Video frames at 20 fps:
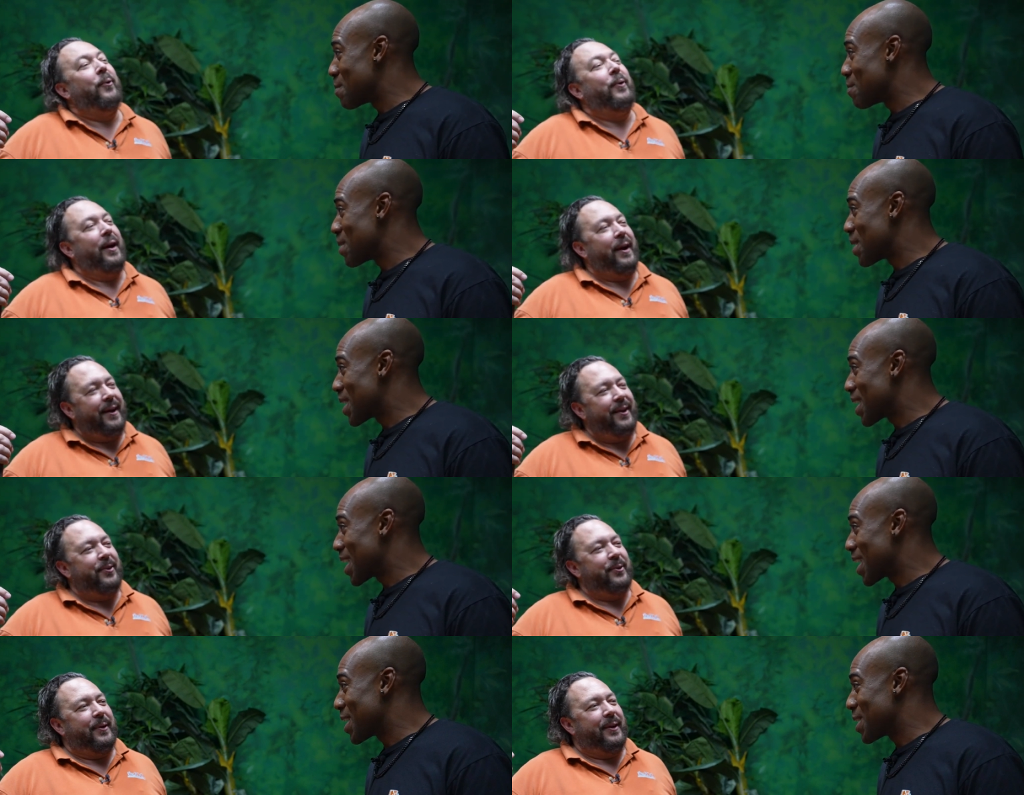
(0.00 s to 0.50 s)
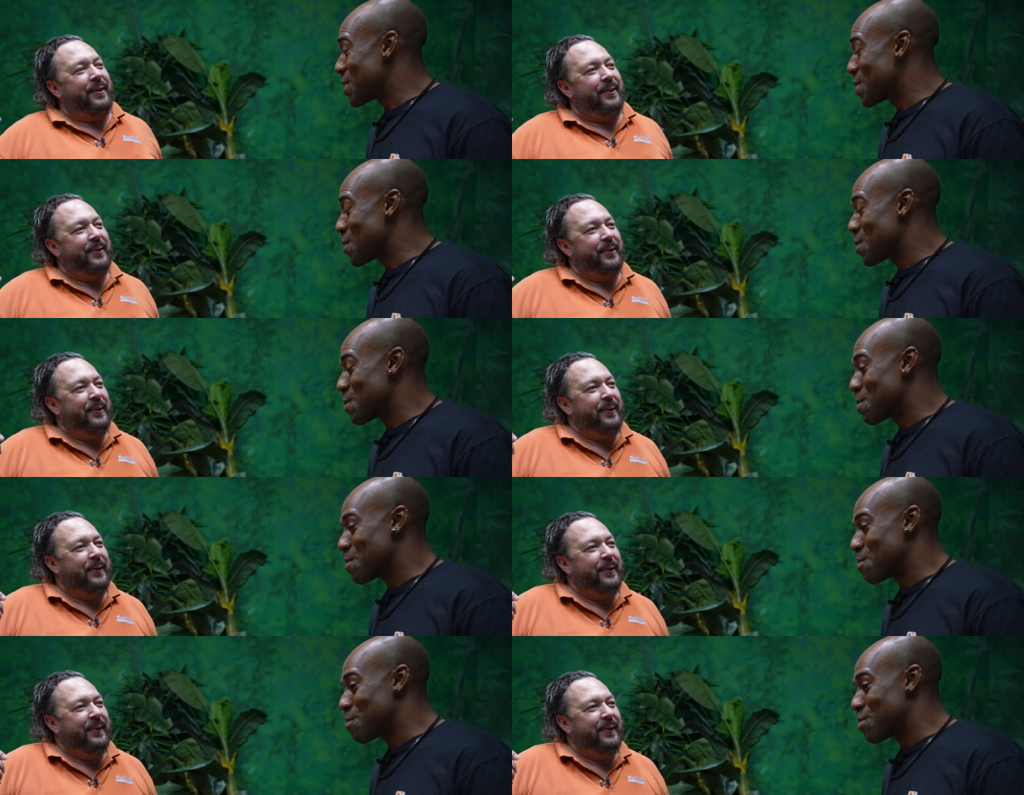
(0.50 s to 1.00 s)
Speaker 1: okay, okay. You
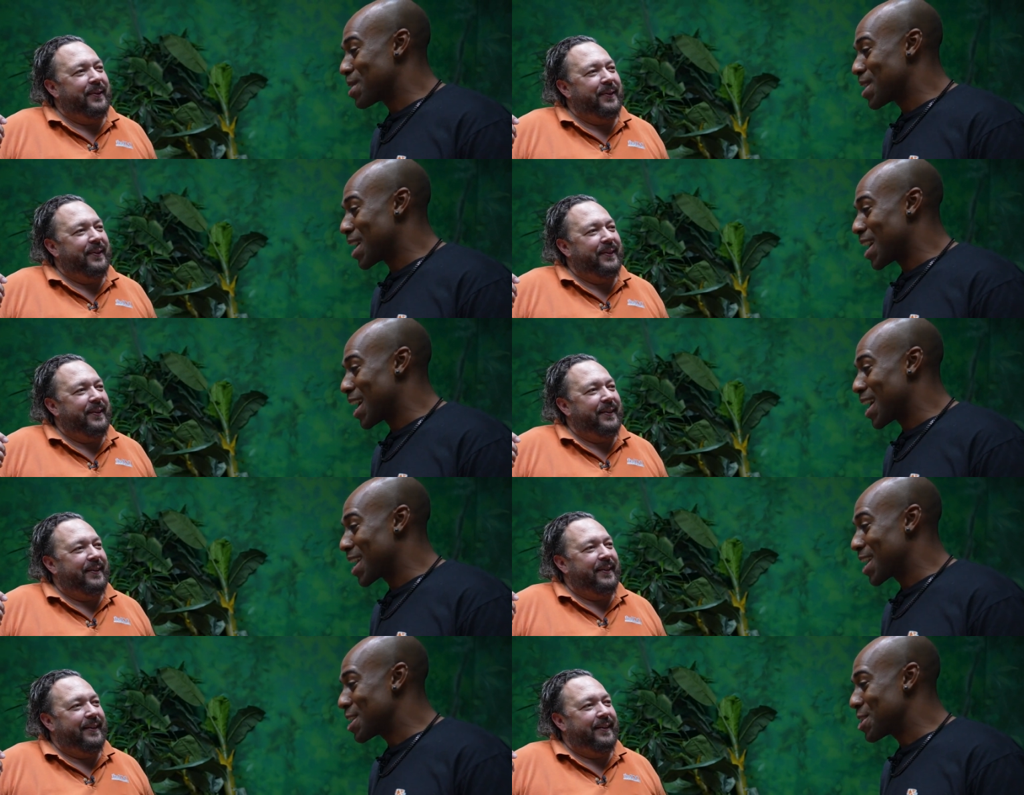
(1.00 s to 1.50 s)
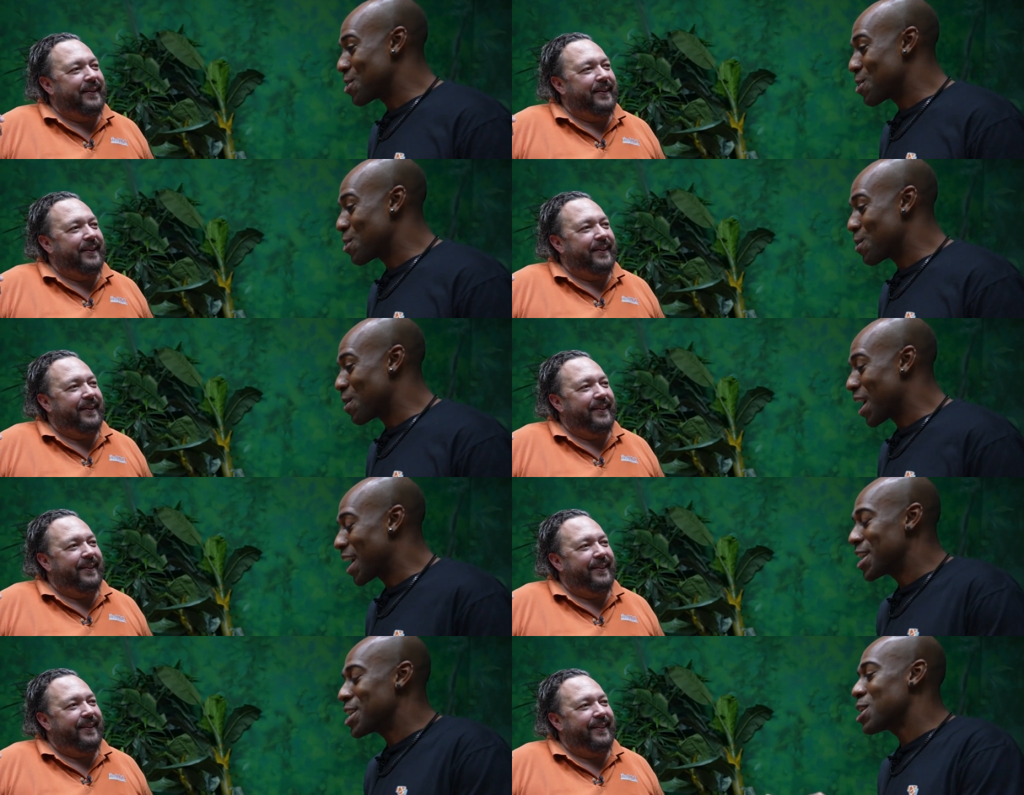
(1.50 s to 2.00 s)
know
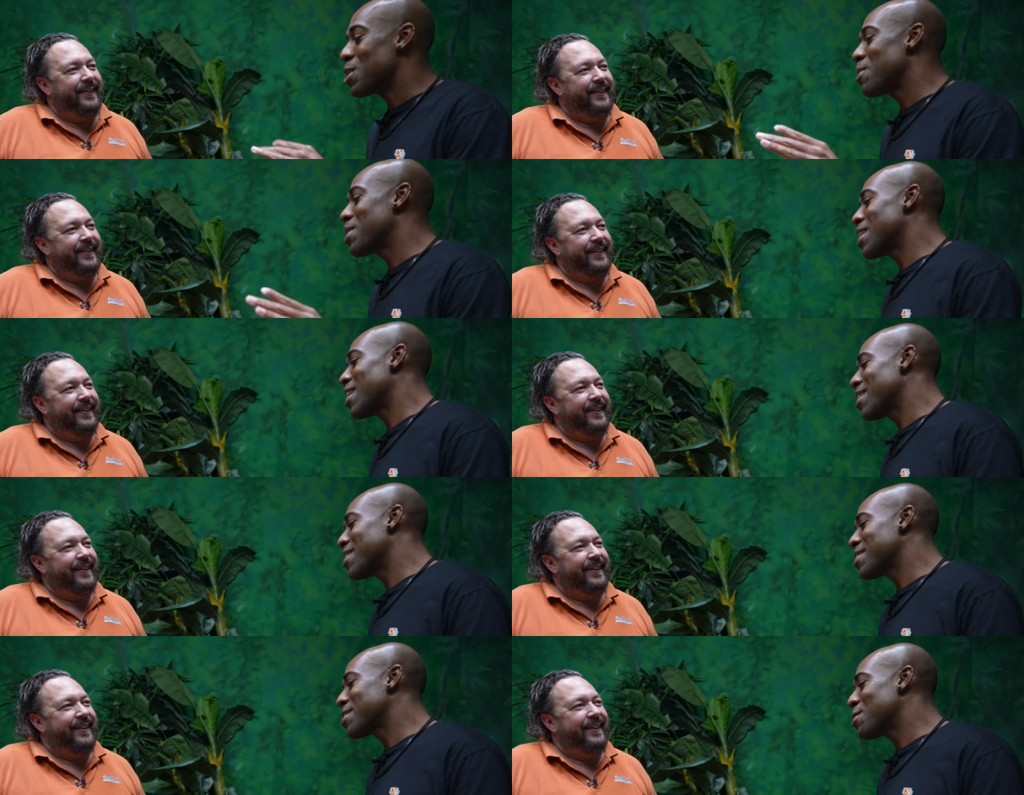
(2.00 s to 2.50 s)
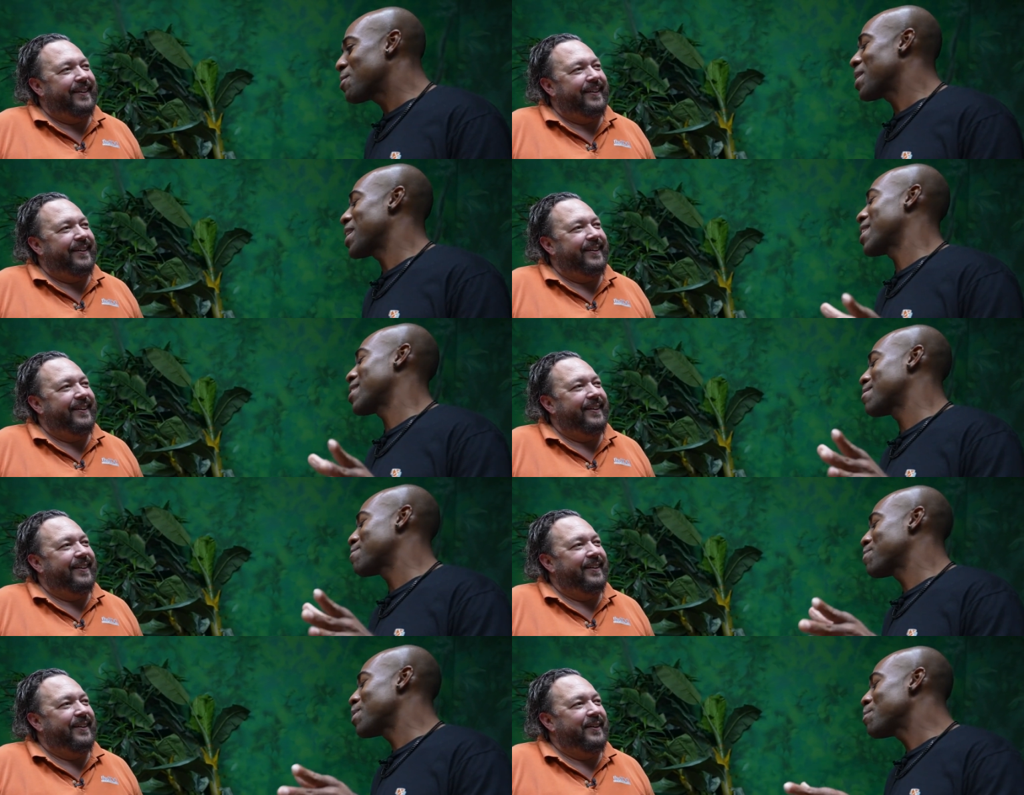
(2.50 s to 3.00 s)
what? Go
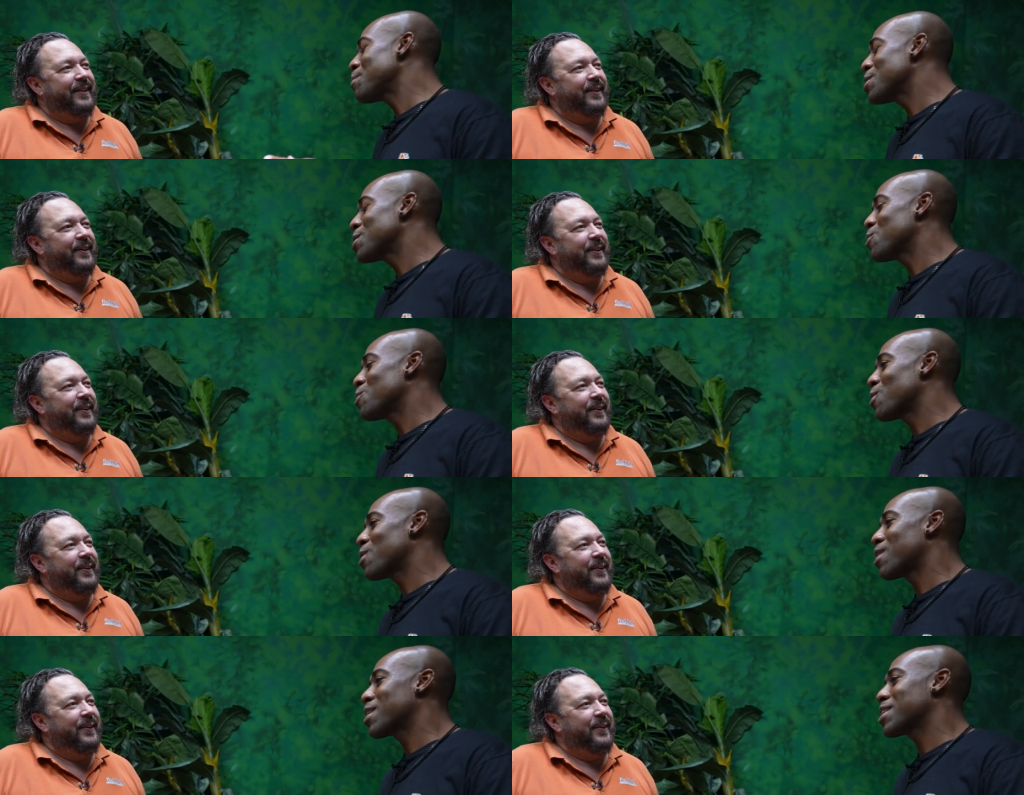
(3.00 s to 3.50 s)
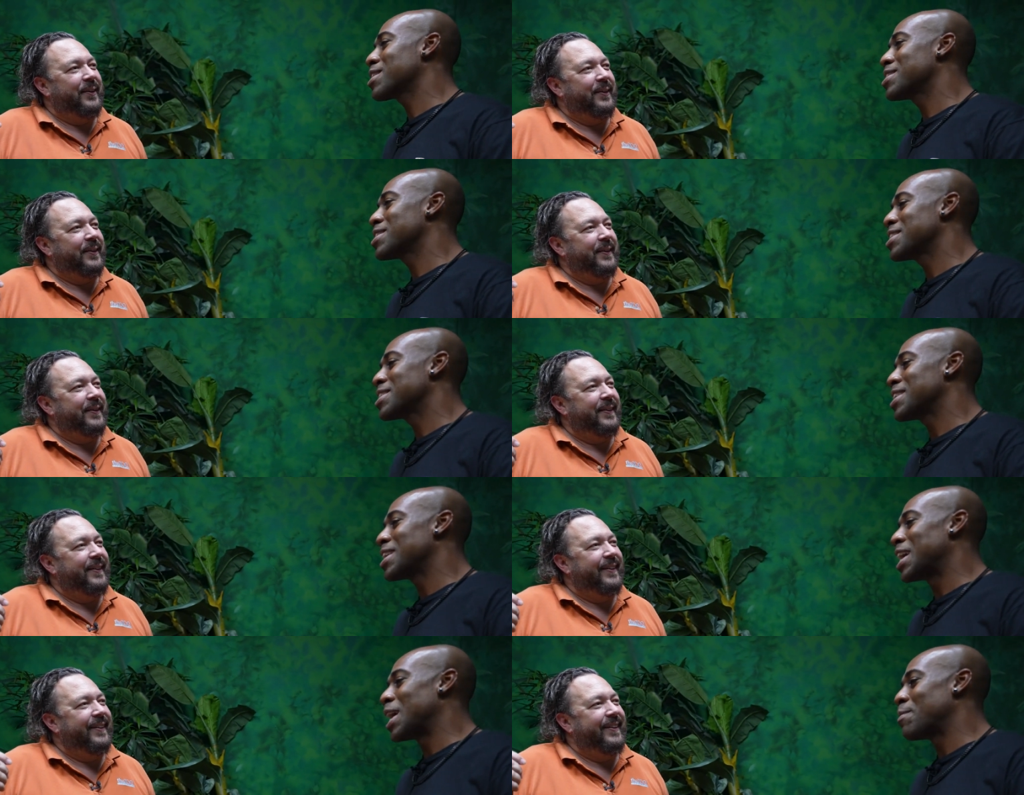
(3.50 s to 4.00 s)
ahead, put me to work.
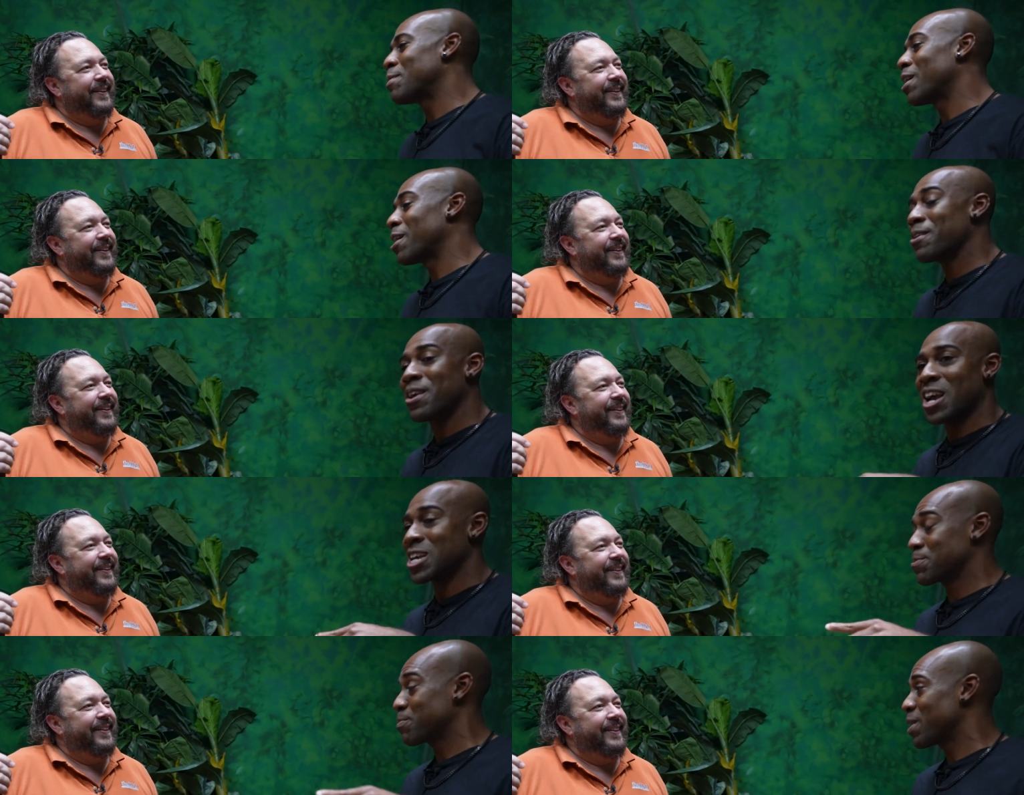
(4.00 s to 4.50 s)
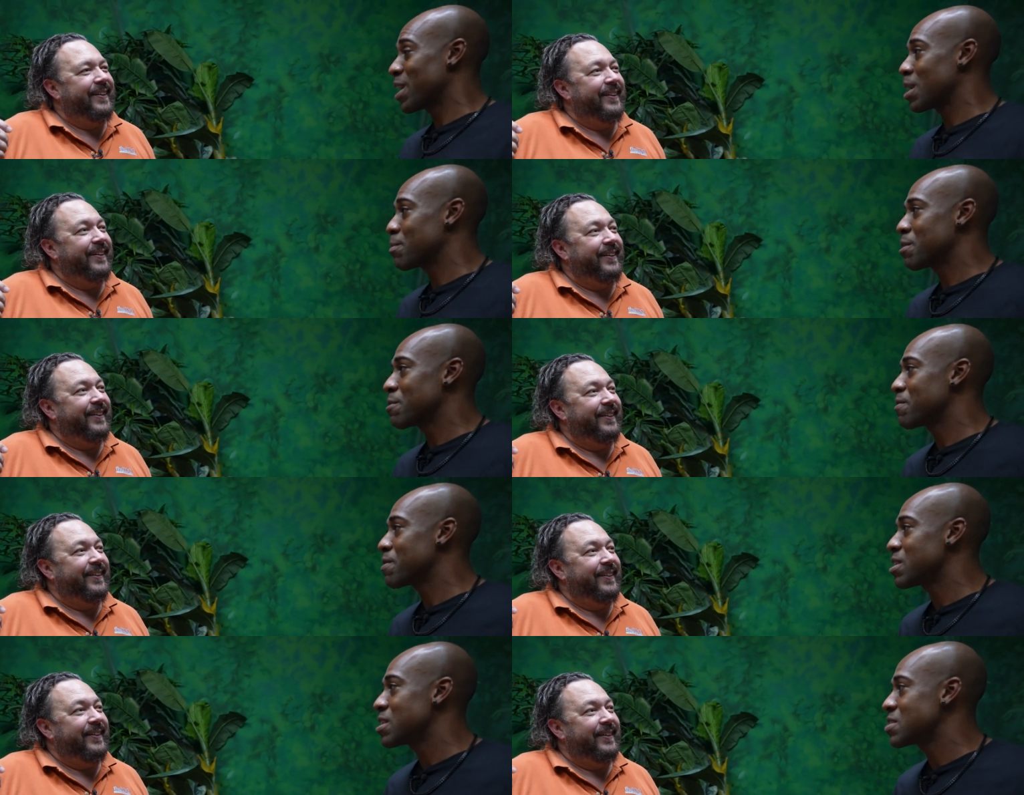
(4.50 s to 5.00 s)
I mean, are you guys paying
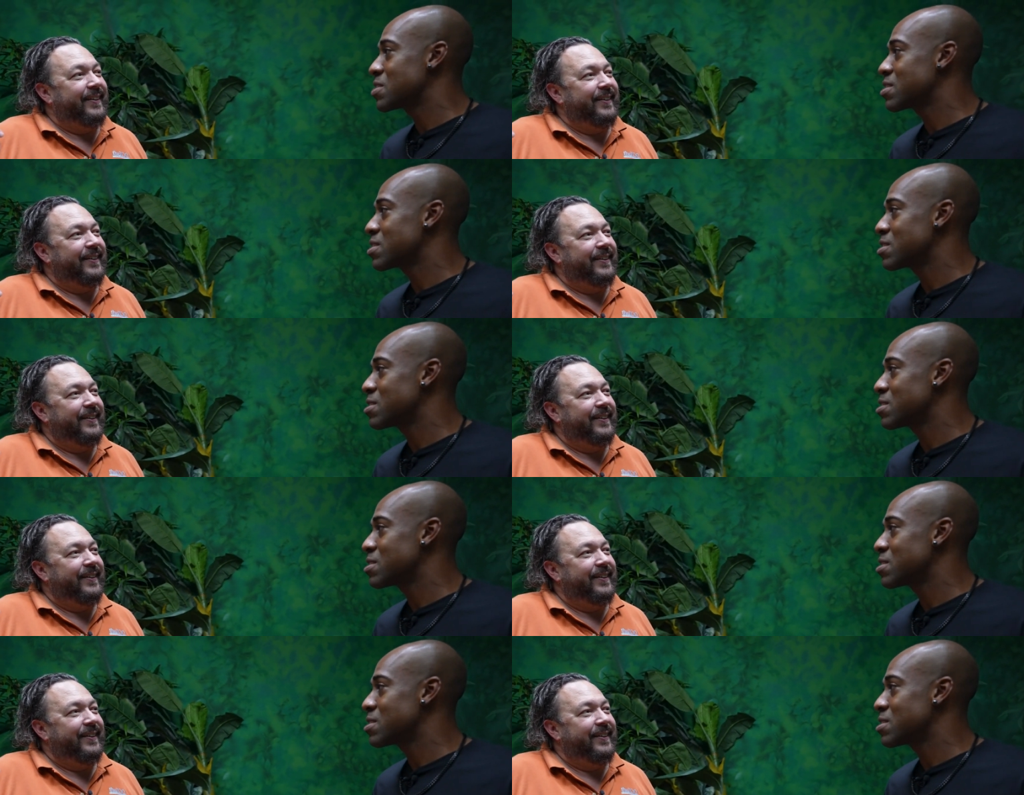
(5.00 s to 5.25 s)
me for this?